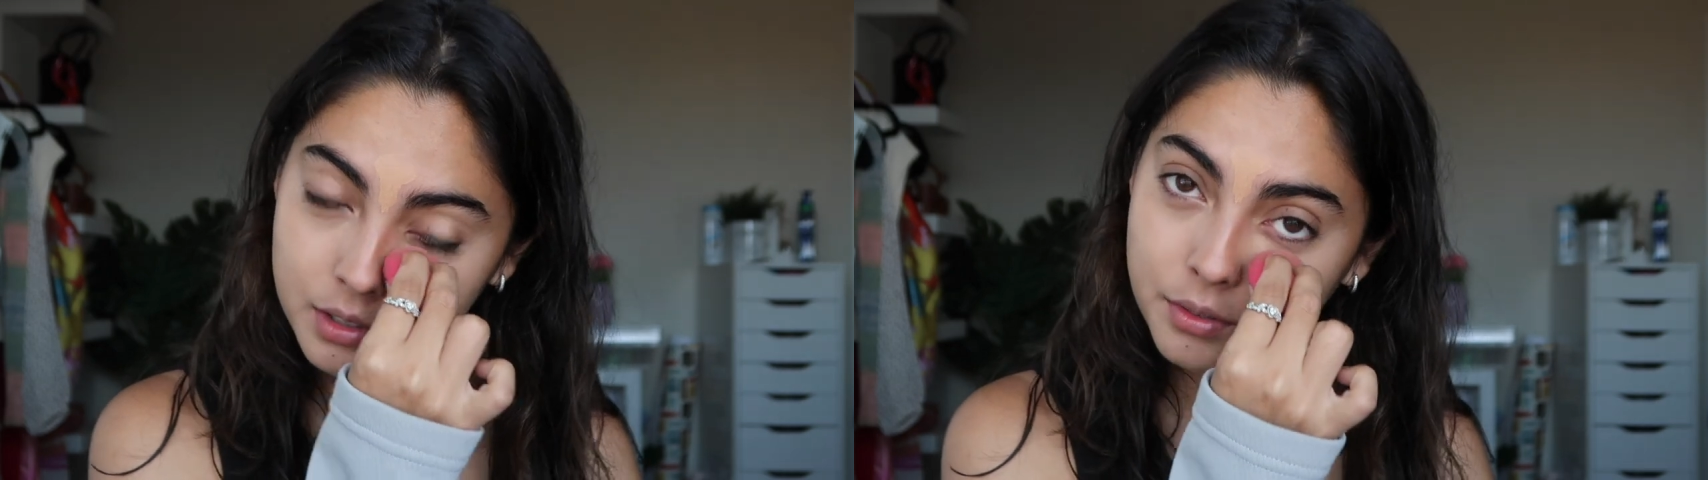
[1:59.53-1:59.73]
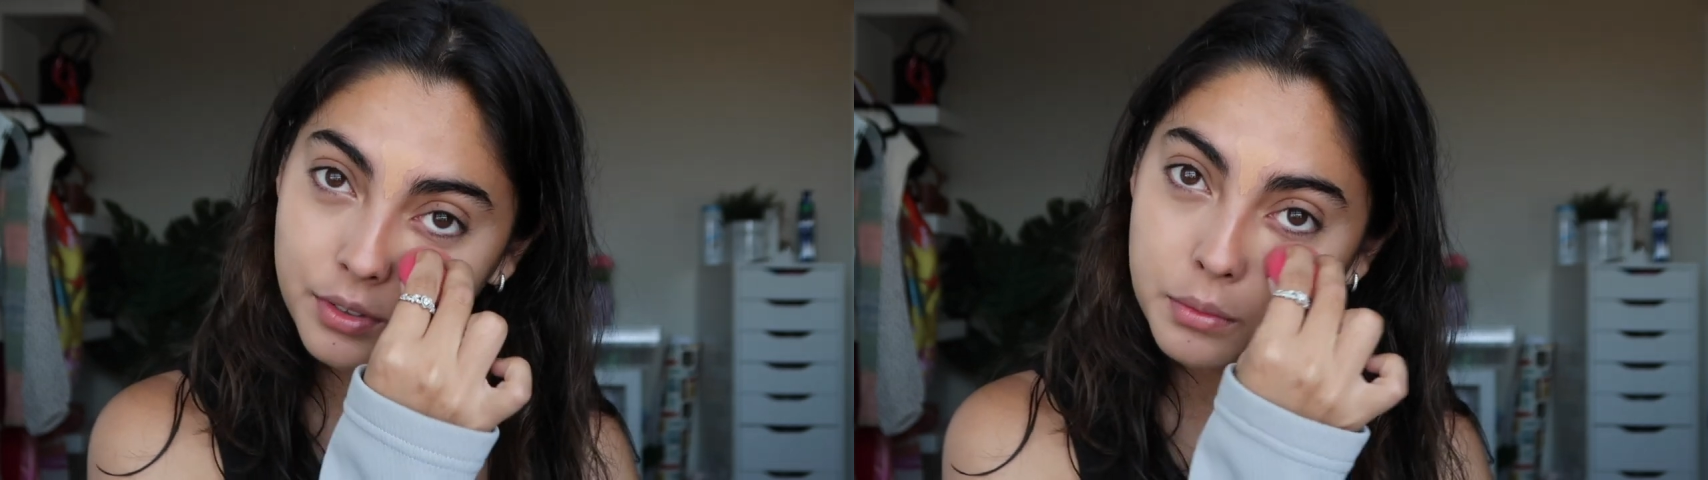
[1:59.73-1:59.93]

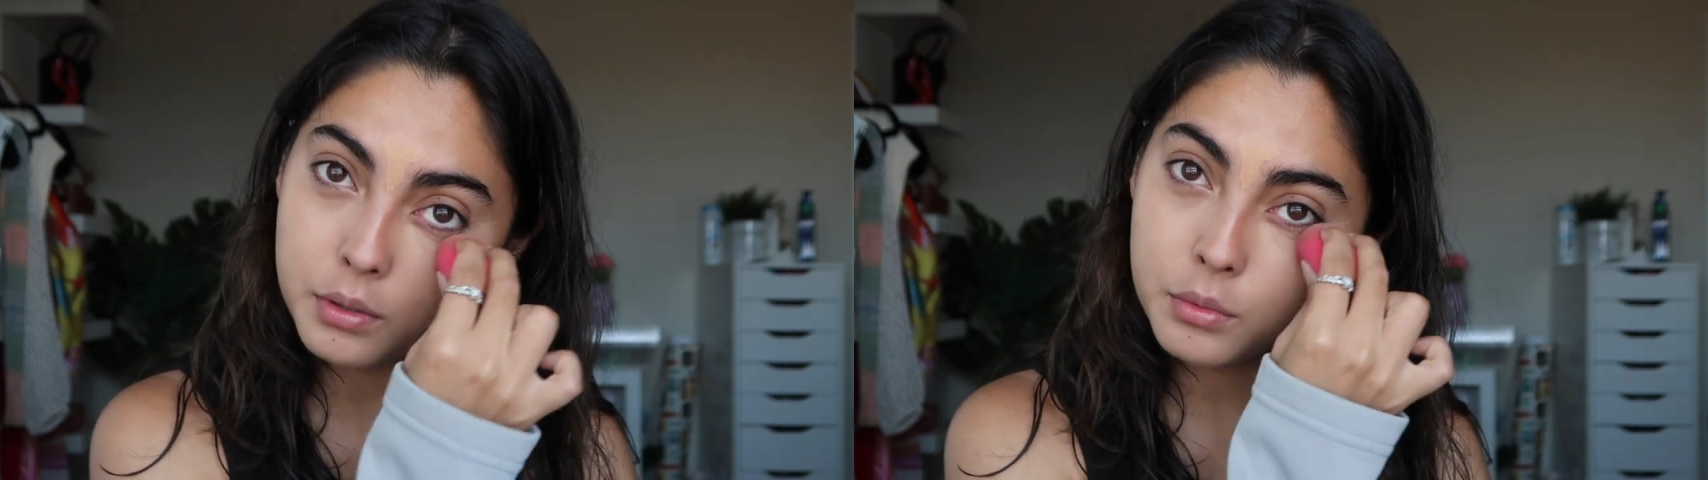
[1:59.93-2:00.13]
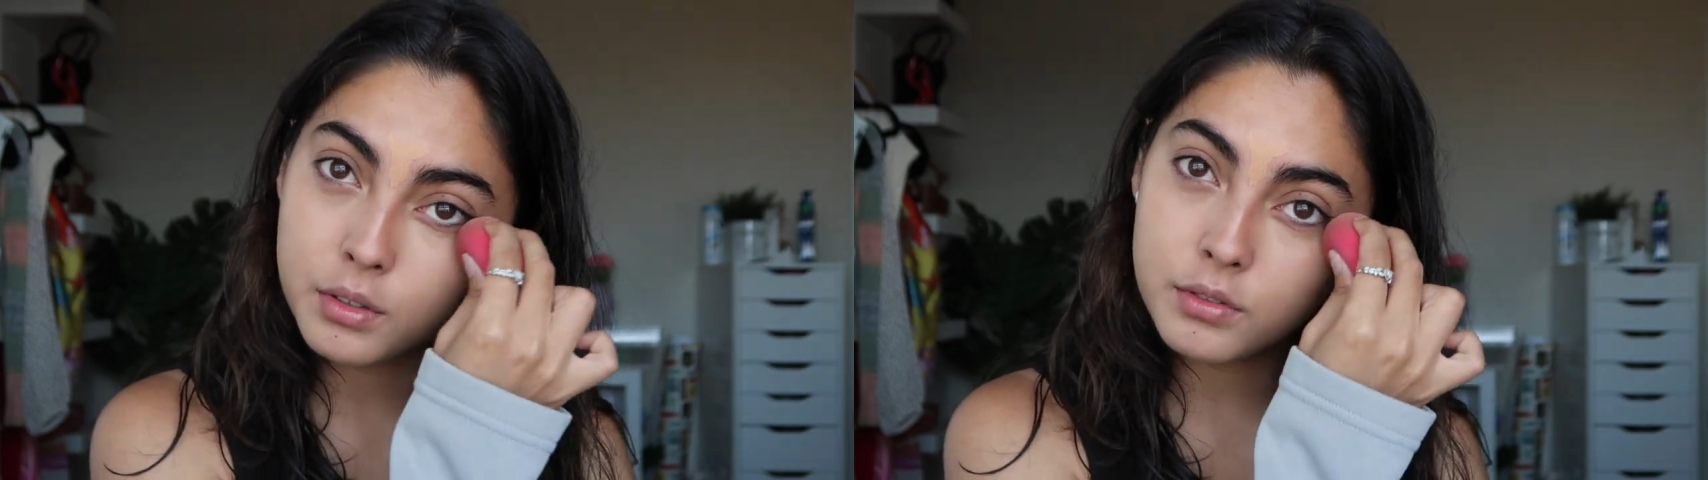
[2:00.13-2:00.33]
the Fit
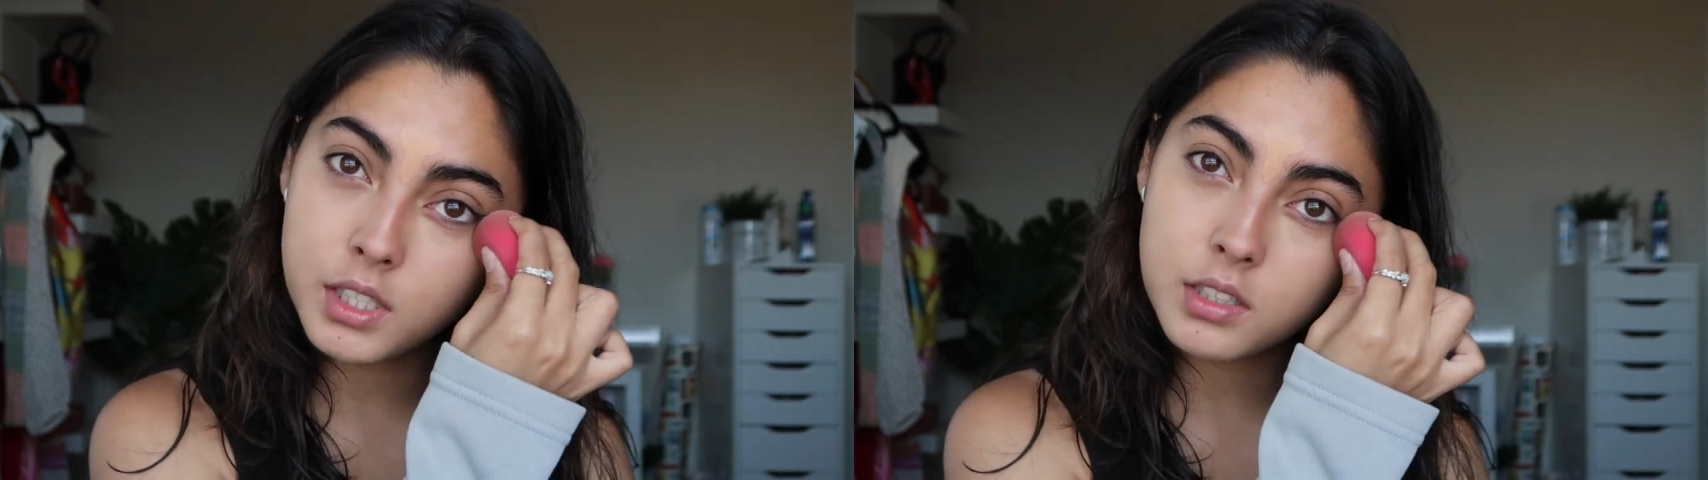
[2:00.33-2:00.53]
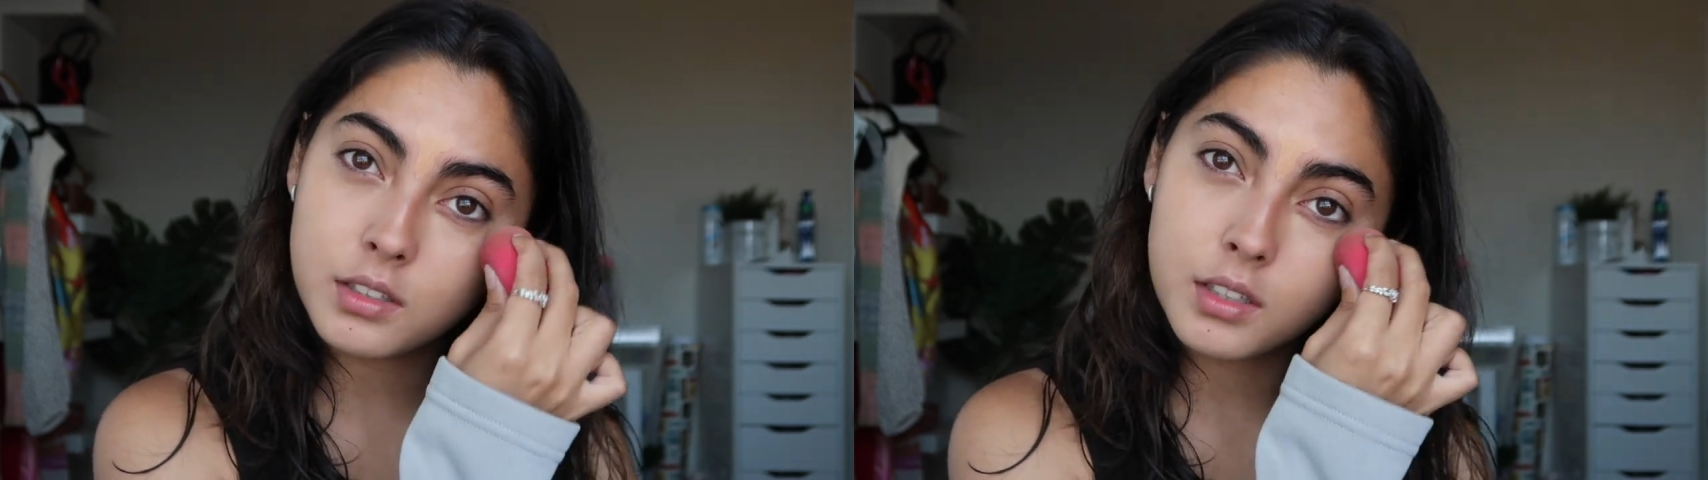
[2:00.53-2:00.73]
Me one
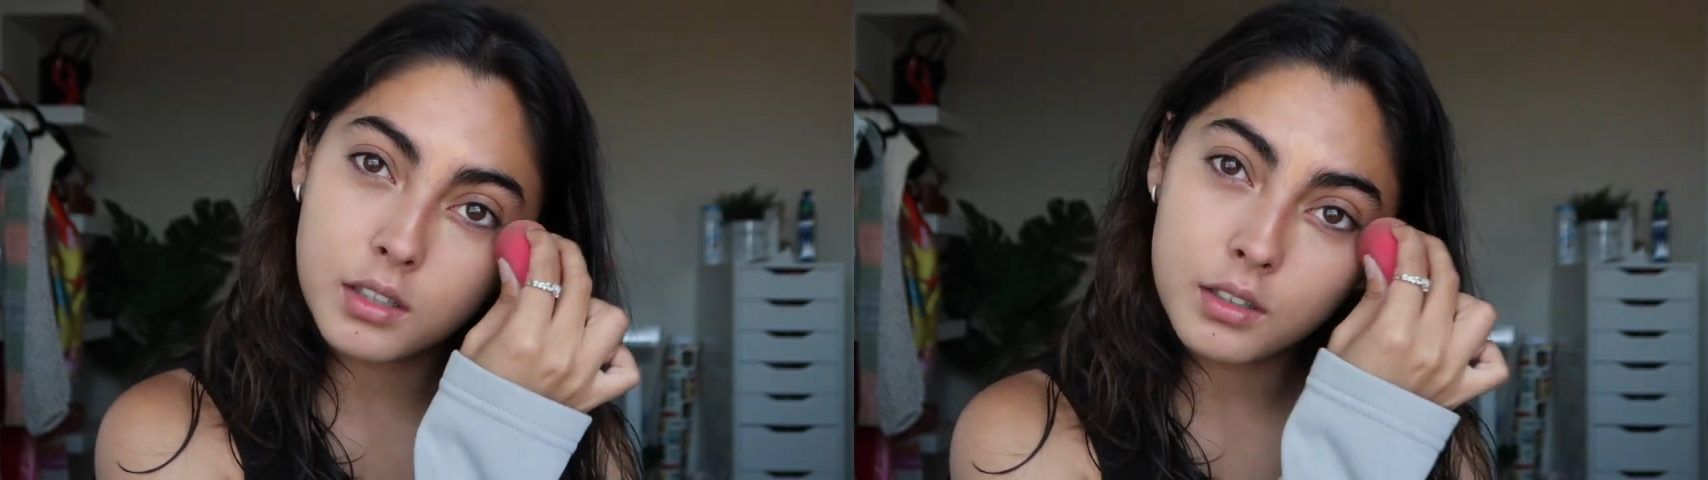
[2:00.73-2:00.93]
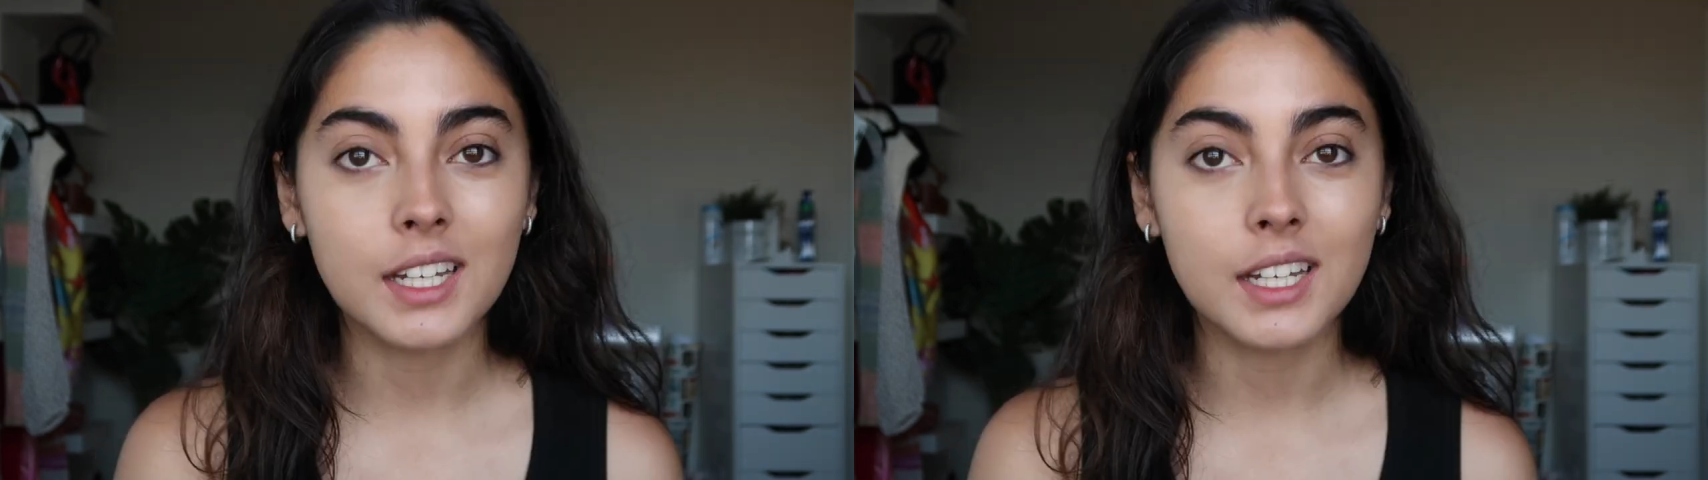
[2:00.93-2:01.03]
recently.